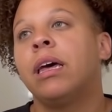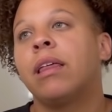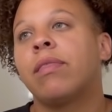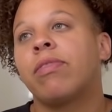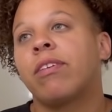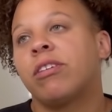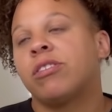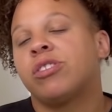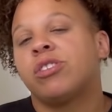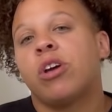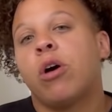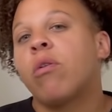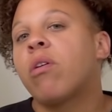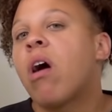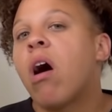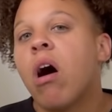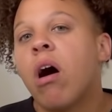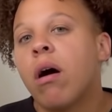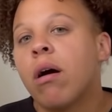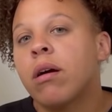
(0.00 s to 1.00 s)
there's no
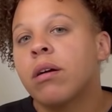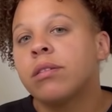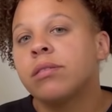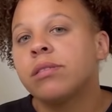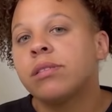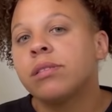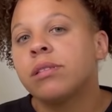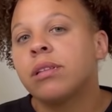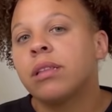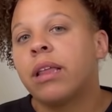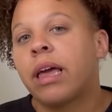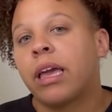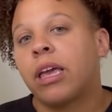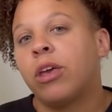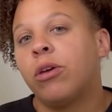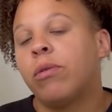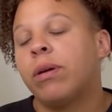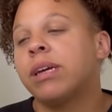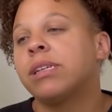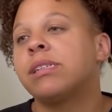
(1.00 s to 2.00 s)
cars like
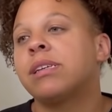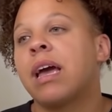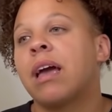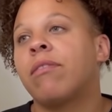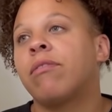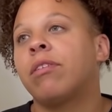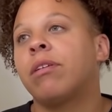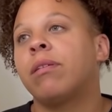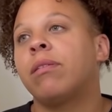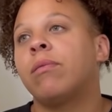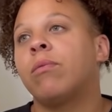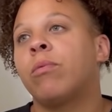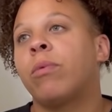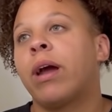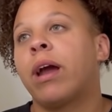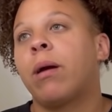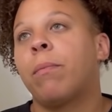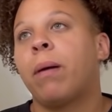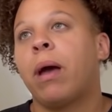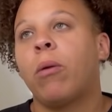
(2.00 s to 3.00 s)
you get to
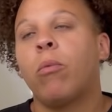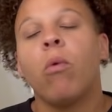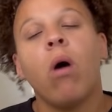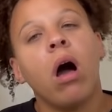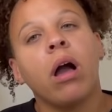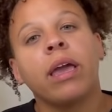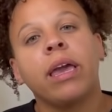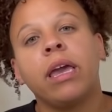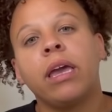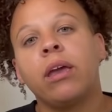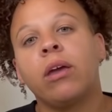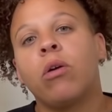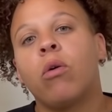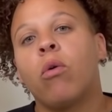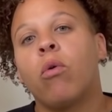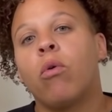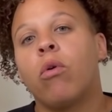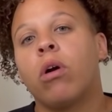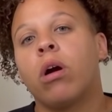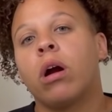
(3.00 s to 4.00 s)
everywhere by walking
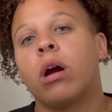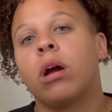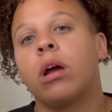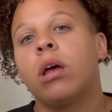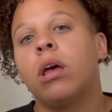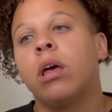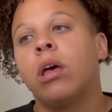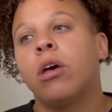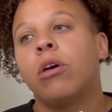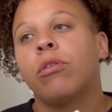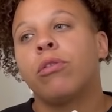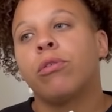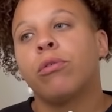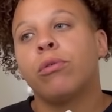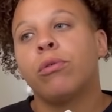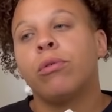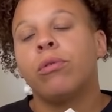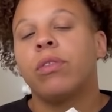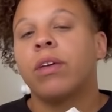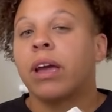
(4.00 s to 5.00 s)
or
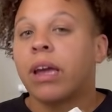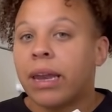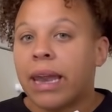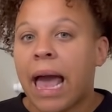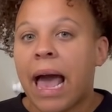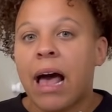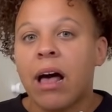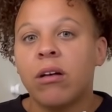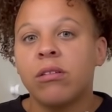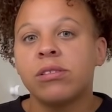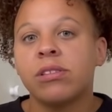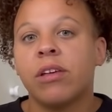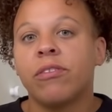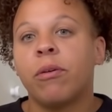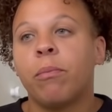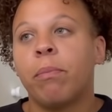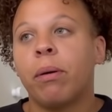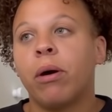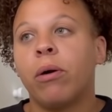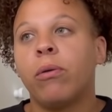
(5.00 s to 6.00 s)
through the canals on the
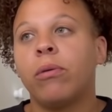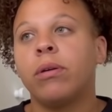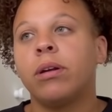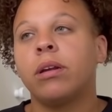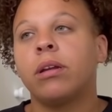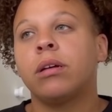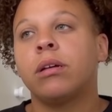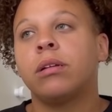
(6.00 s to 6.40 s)
boat